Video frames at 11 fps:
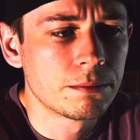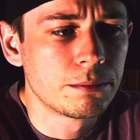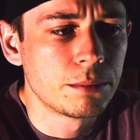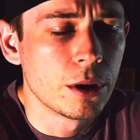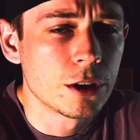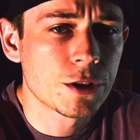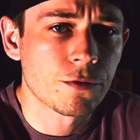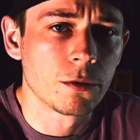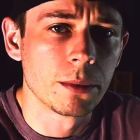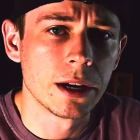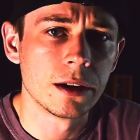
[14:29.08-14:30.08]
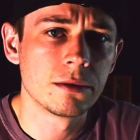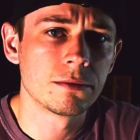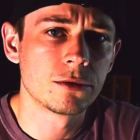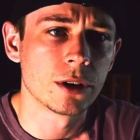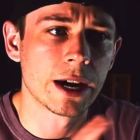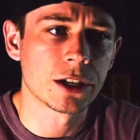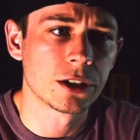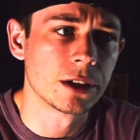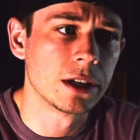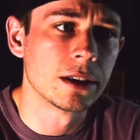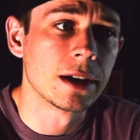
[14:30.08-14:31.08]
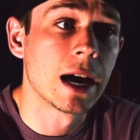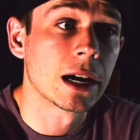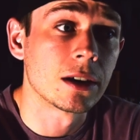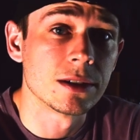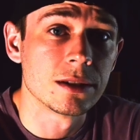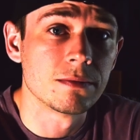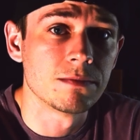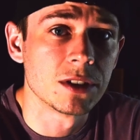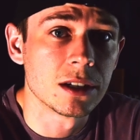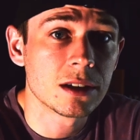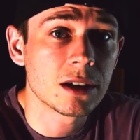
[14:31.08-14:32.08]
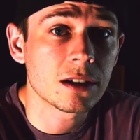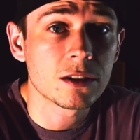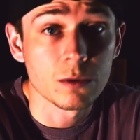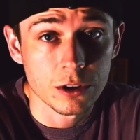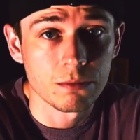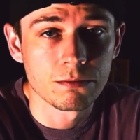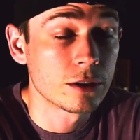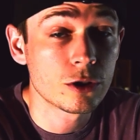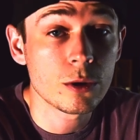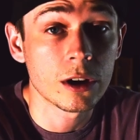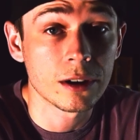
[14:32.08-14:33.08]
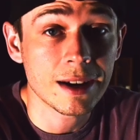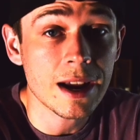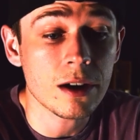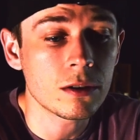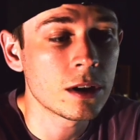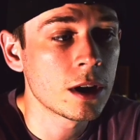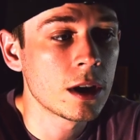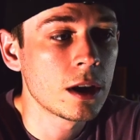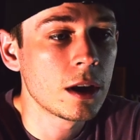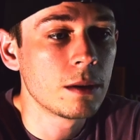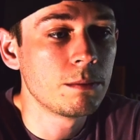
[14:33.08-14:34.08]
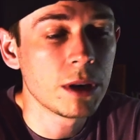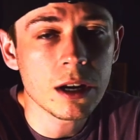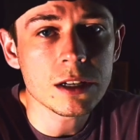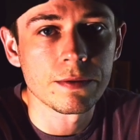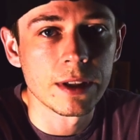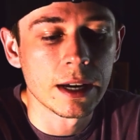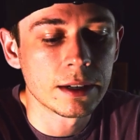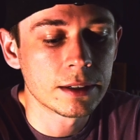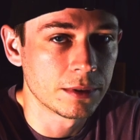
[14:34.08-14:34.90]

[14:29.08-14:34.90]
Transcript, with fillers: push for me to actually get the Nikon Z6, which I'm shooting on now, because of that.